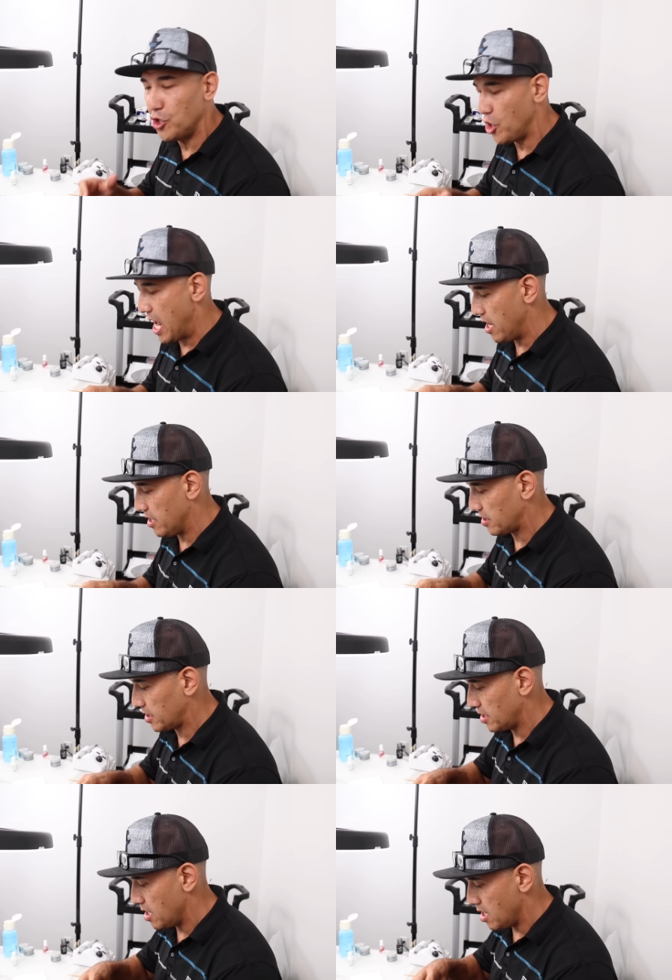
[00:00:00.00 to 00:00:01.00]

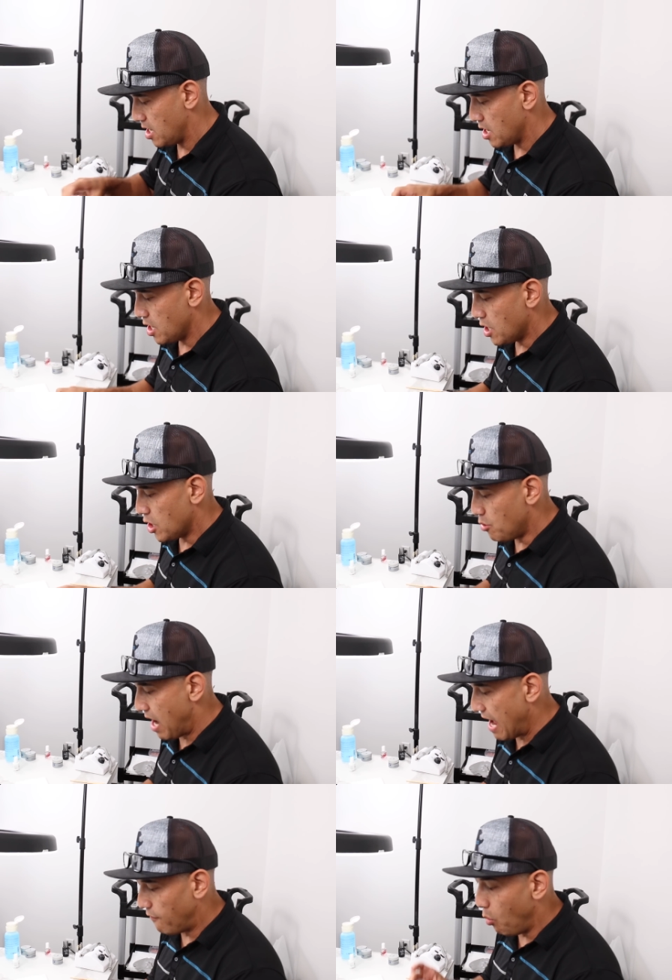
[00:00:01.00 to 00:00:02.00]
gels. You
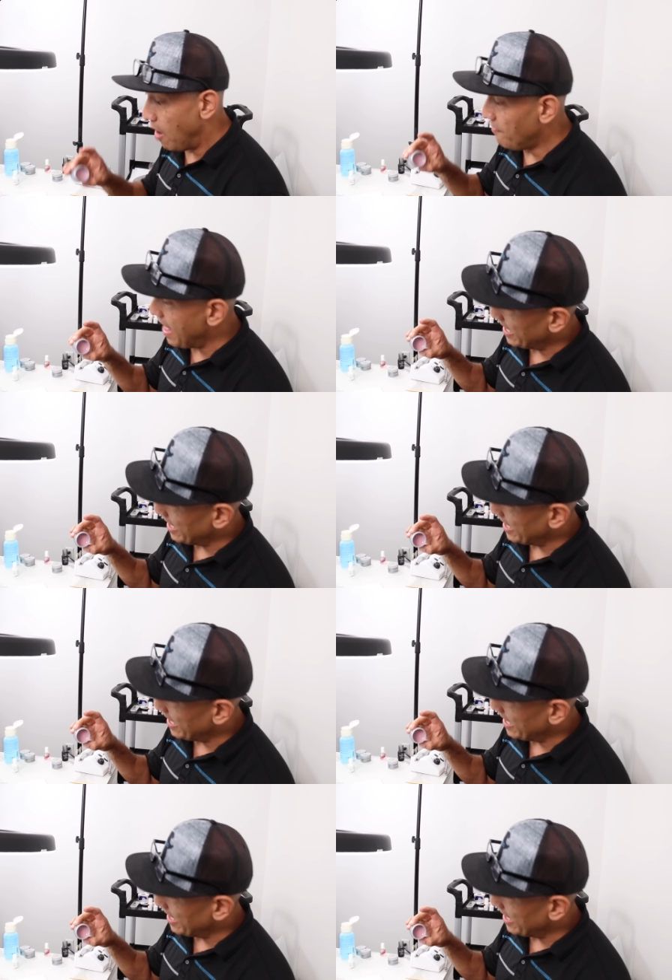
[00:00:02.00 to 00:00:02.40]
have one